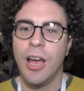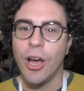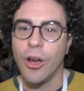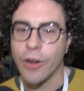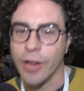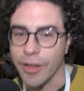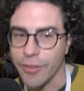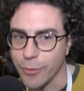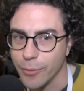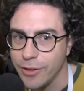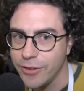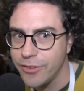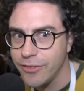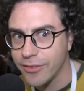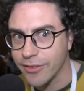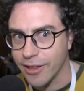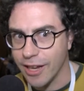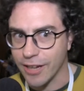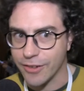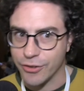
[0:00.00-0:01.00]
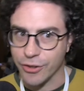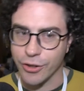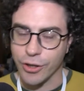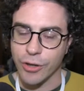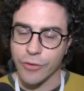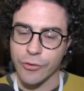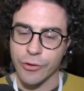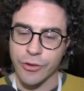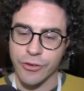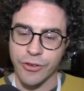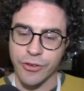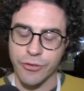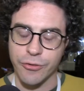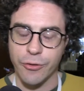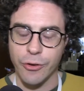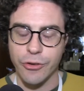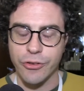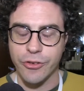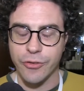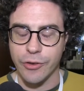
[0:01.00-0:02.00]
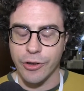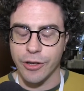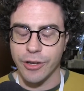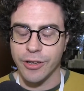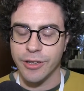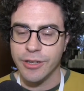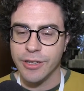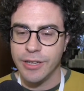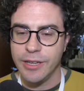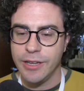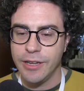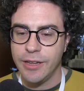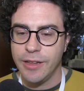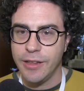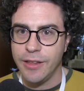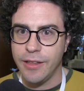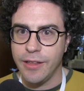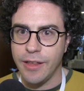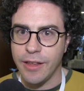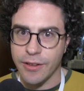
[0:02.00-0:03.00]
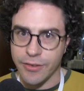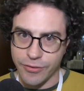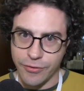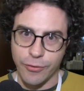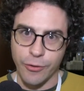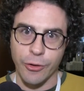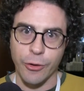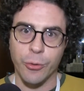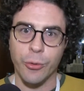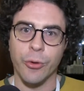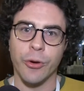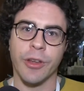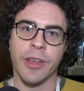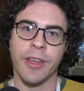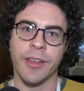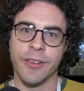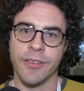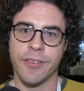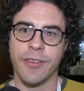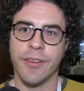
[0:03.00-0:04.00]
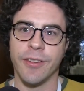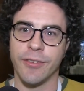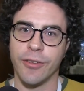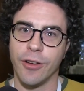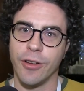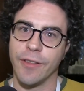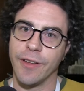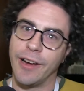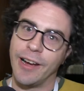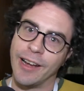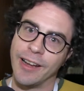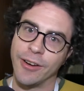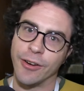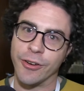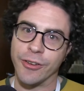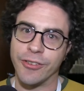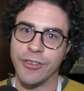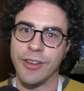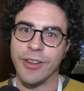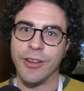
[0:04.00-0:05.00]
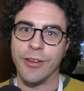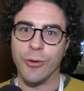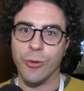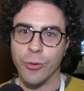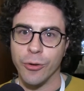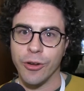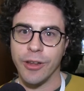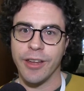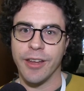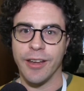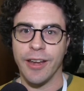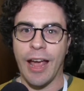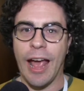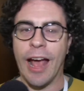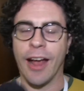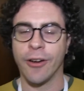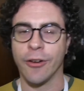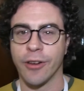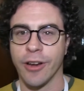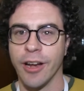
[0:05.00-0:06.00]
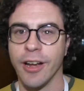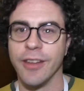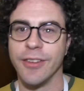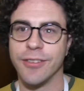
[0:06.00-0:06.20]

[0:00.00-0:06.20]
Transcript: Okay, the reason Slack took over is because, first of all, it's for the cool kids. It's all the I R C cool kid hacker guys.